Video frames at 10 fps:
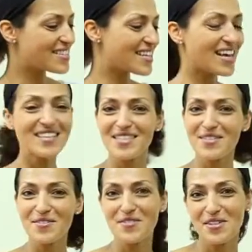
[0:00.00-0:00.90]
today, so
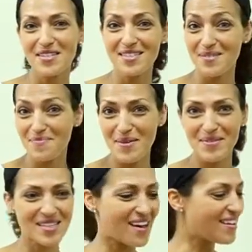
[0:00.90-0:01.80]
if you hear some
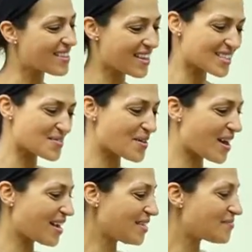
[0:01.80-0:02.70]
baby talk, that's
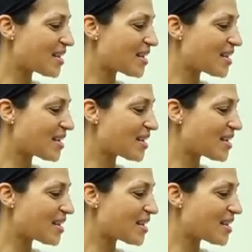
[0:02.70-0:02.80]
why.